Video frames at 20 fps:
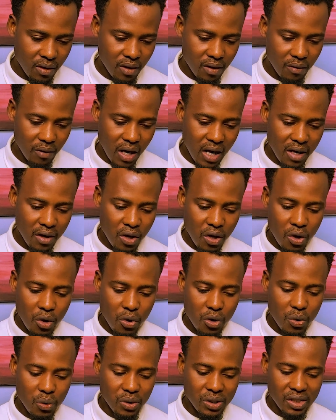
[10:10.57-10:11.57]
right,
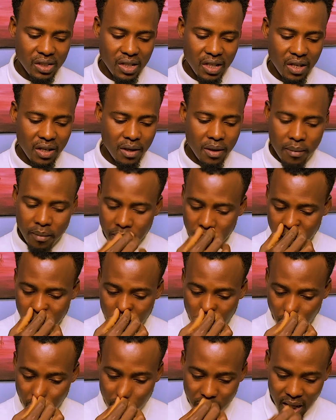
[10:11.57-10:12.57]
you will see
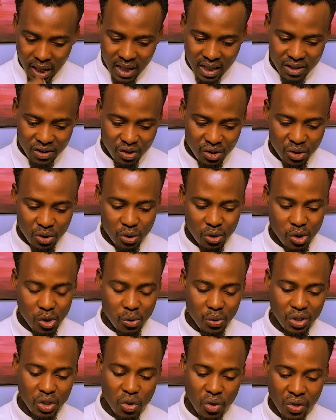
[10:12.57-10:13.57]
your balance, you
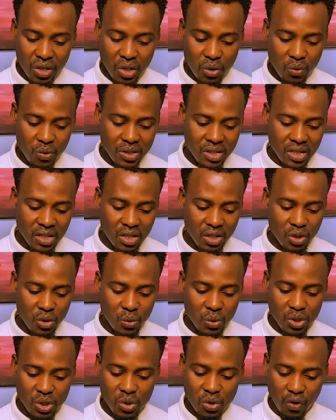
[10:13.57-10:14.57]
will see your equity, you
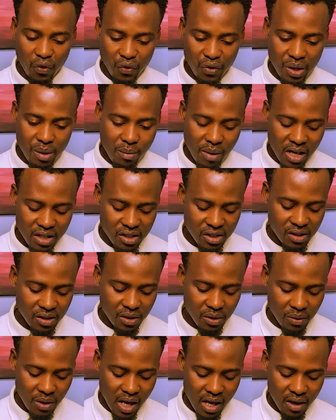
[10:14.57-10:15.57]
will see your free margin,
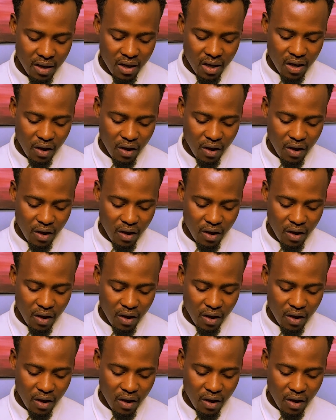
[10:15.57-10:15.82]
right?